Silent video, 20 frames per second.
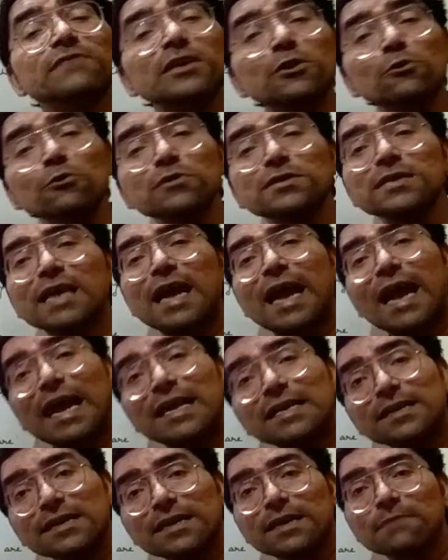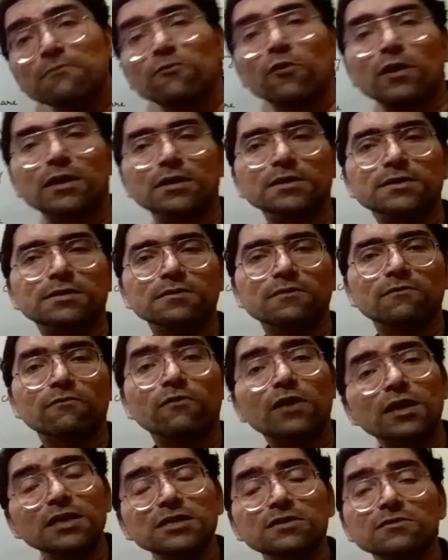we use antonym words,
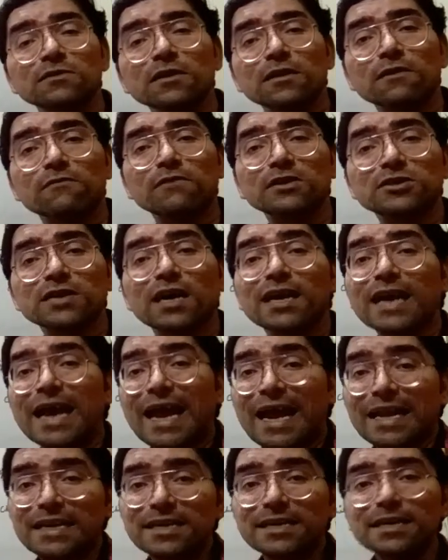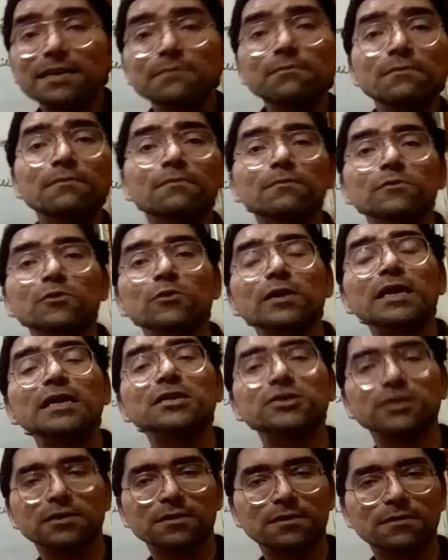words which are antonym to
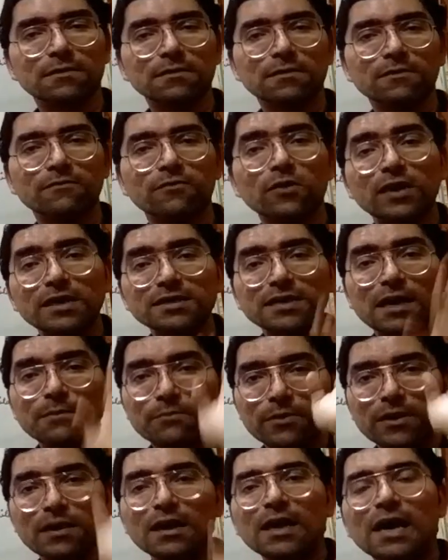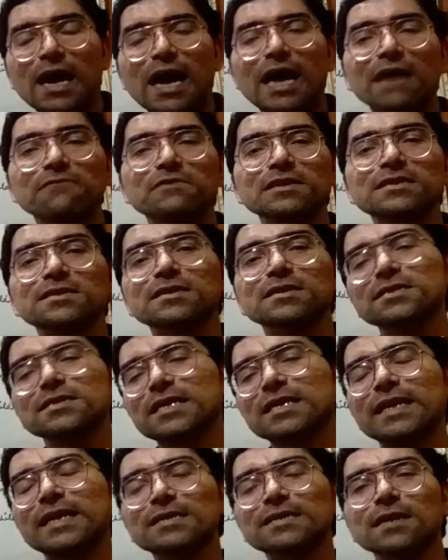each other. For example, I have discussed
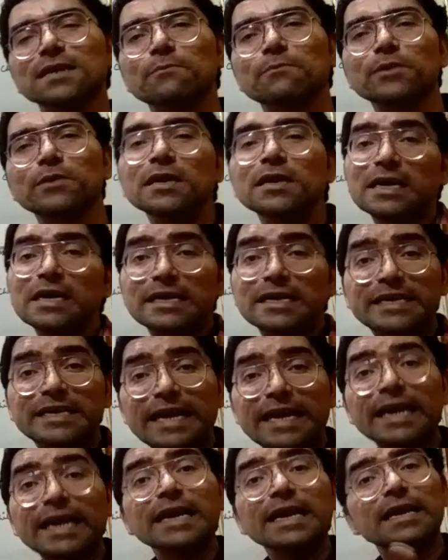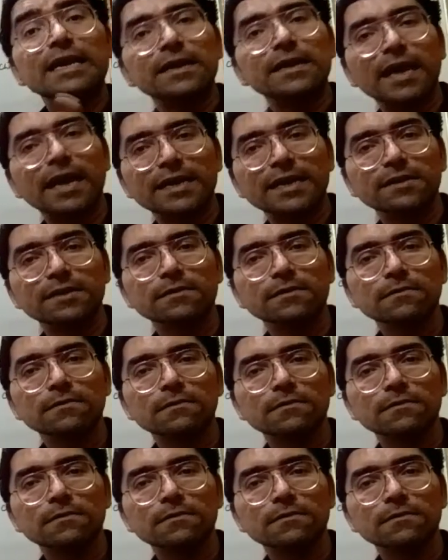that example, day, night.